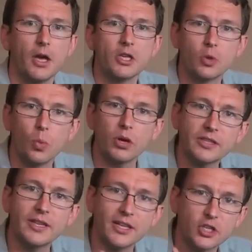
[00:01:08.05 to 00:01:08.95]
So, what
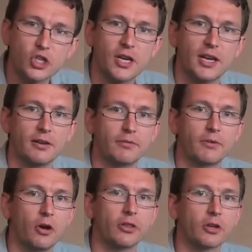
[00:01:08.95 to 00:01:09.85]
did he achieve
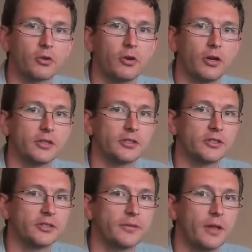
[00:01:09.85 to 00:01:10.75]
on the cross?